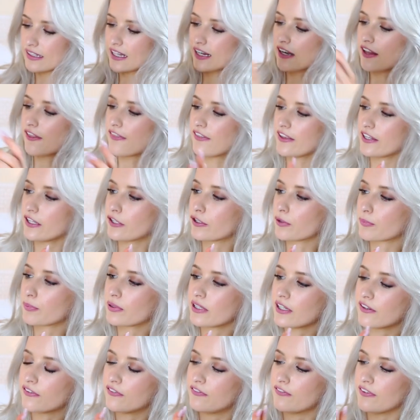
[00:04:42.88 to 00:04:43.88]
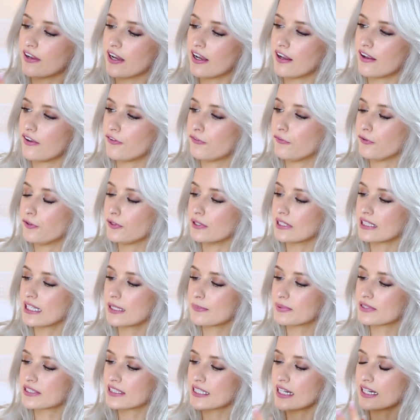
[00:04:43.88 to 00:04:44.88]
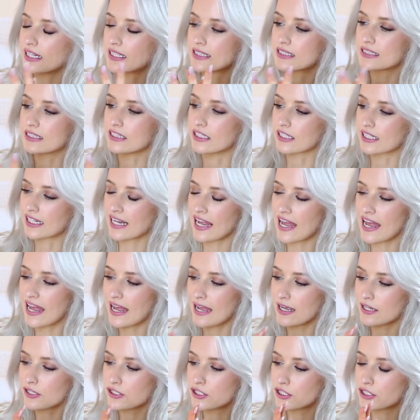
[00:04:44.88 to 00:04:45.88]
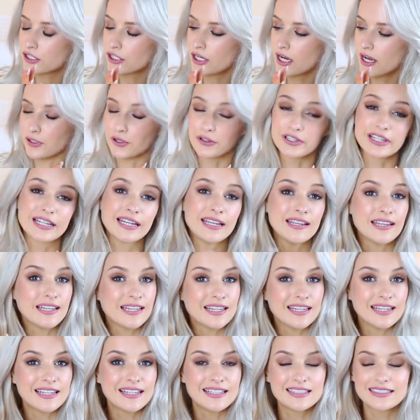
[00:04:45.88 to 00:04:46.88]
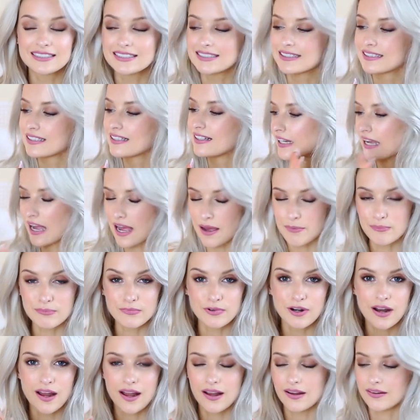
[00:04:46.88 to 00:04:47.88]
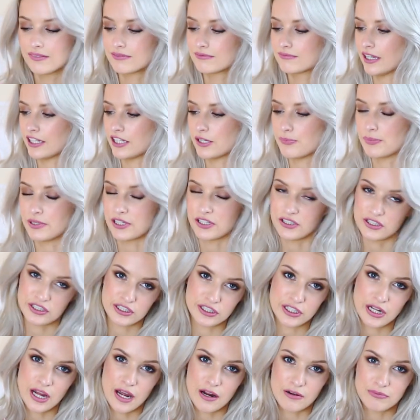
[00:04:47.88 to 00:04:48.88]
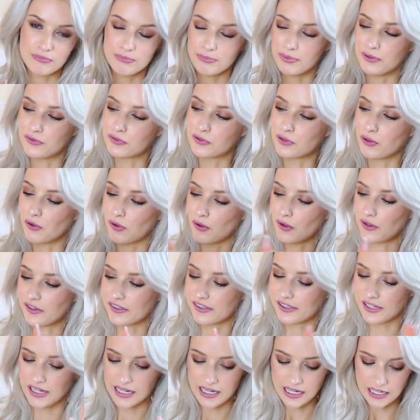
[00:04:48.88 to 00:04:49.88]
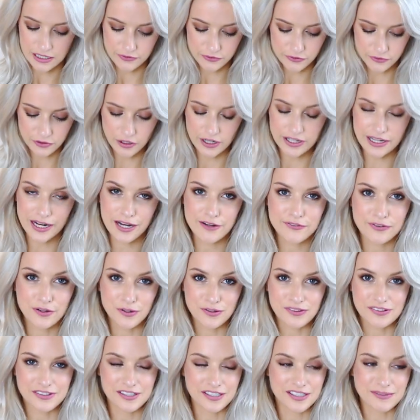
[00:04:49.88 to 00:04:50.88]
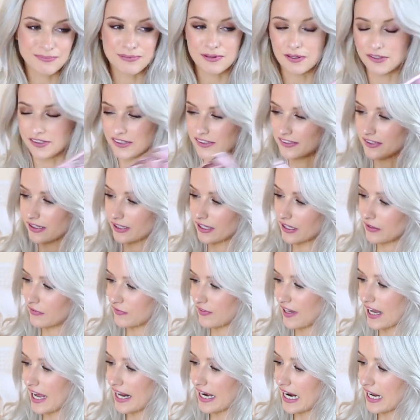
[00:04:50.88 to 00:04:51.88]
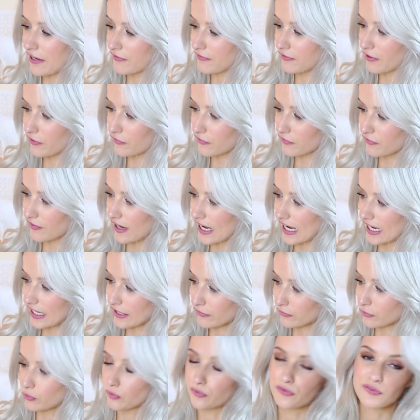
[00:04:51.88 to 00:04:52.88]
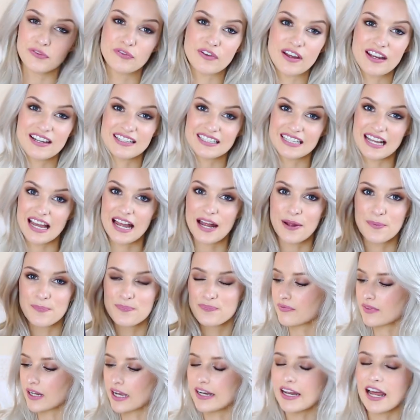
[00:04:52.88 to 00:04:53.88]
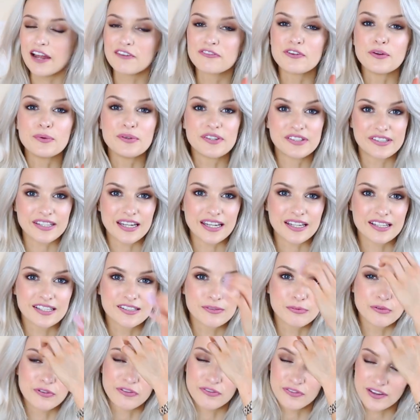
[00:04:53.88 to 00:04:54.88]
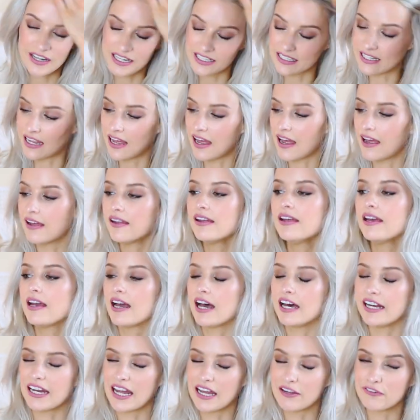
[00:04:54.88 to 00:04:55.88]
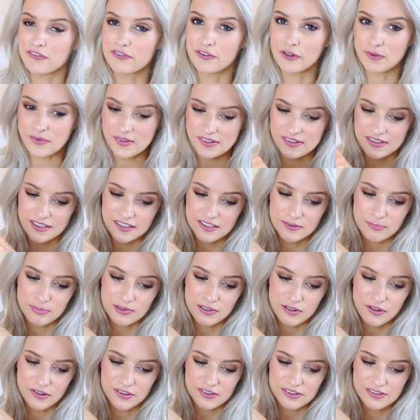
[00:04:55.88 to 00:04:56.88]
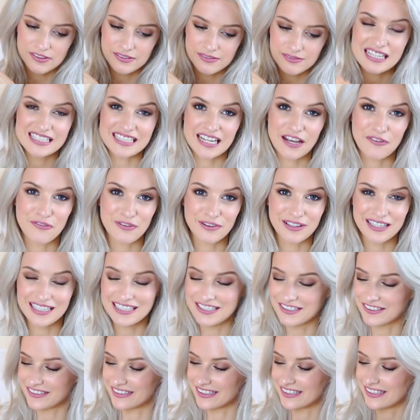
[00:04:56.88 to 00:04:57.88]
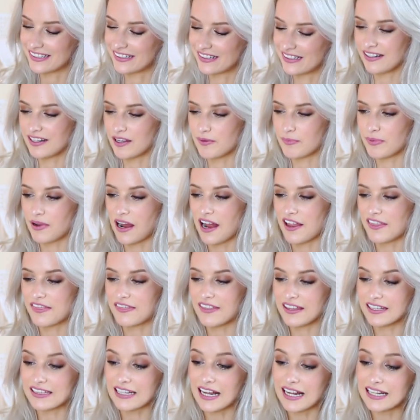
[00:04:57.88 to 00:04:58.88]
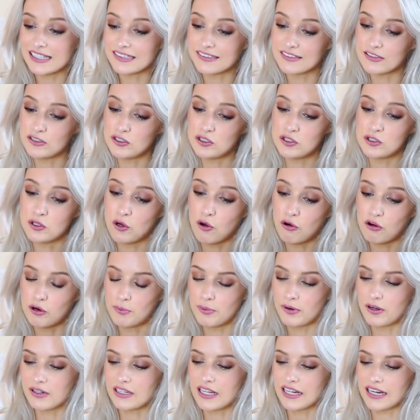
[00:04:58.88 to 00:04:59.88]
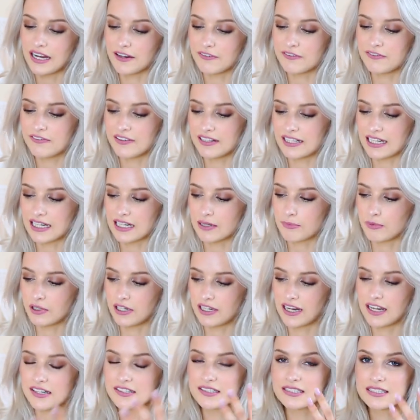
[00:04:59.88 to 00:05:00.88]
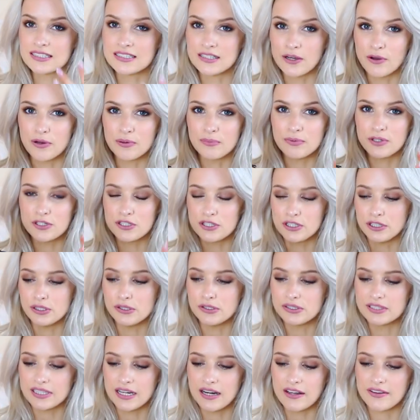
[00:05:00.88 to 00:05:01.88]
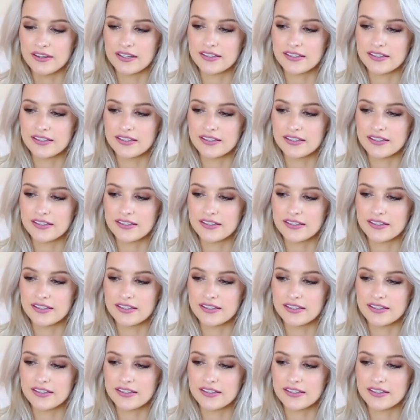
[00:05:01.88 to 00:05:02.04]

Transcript: is the kind of thing you could probably fit a few lipsticks, your cash, your keys, camera, and you'd be good to go. But of course, if you've got an iPhone 6 Plus, it's not going to fit. An iPhone 5 would fit in there. An iPhone 6 would fit in there. An iPhone 6 Plus definitely doesn't. But I think that is adorable and I feel like I'm going to get so much use out